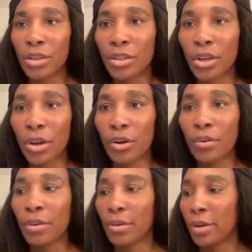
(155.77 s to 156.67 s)

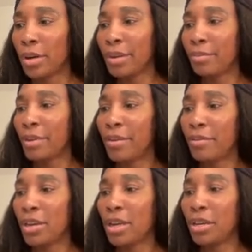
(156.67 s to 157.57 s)
So on 11 by
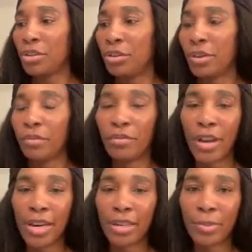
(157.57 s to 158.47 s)
Venus, you can
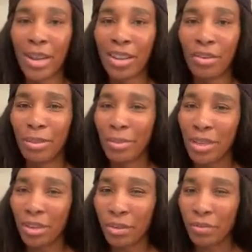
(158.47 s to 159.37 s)
find, it's probably the only
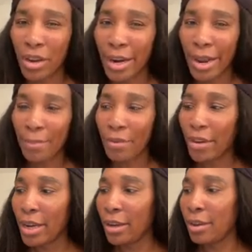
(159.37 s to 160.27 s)
place you can find Happy
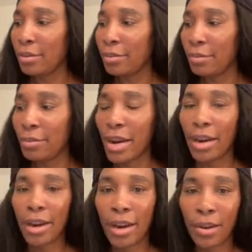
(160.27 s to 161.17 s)
Viking
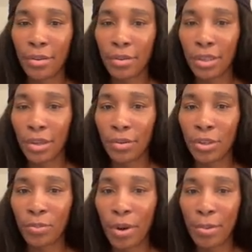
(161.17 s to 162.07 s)
right now. So
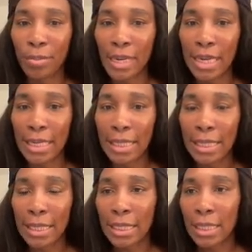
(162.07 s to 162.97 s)
it's probably
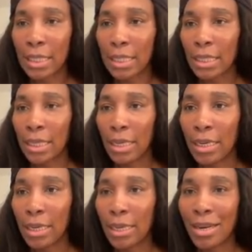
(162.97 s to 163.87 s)

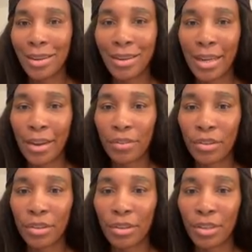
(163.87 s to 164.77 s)
none left.
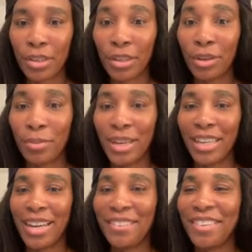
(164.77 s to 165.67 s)
There's a little
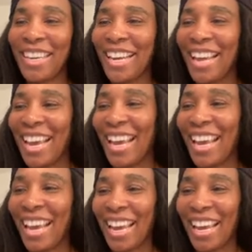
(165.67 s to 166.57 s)
bit left,
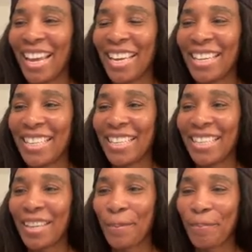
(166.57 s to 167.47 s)
and